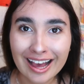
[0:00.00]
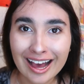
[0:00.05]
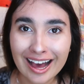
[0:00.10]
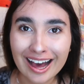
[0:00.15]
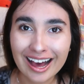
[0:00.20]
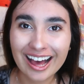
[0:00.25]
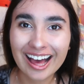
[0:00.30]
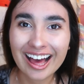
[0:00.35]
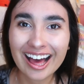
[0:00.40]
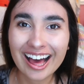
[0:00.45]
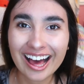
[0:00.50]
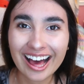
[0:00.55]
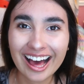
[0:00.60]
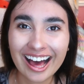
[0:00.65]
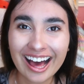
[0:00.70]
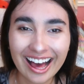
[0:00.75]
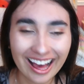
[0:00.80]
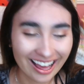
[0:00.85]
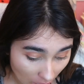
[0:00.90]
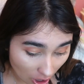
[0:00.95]

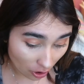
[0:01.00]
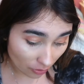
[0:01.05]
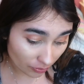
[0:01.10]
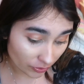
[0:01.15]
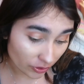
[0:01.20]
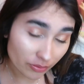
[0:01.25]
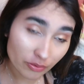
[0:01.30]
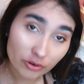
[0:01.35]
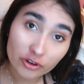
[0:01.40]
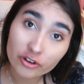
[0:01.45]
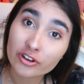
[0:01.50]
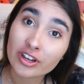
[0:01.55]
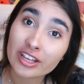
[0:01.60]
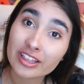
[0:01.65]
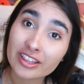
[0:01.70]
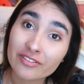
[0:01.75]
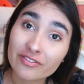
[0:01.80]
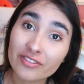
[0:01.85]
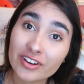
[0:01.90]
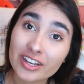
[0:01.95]
I hope you
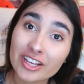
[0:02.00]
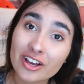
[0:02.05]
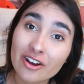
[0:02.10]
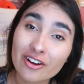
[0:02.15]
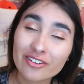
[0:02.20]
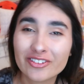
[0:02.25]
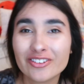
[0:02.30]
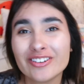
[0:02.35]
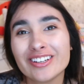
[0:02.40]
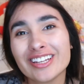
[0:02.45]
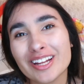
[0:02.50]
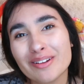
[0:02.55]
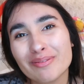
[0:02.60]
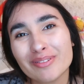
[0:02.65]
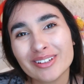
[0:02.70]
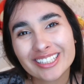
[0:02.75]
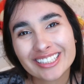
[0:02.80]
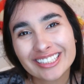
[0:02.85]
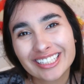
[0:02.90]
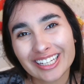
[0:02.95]
appreciate this video. If you did,
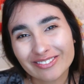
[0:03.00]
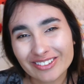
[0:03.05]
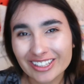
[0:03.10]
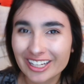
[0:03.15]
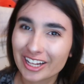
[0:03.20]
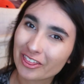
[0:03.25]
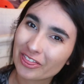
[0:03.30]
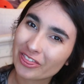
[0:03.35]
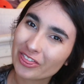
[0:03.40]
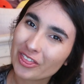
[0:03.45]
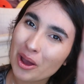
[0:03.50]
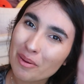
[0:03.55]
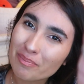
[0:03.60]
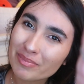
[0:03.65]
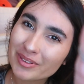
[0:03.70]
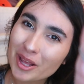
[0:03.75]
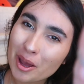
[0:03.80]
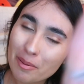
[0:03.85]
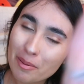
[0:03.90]
please give it a thumbs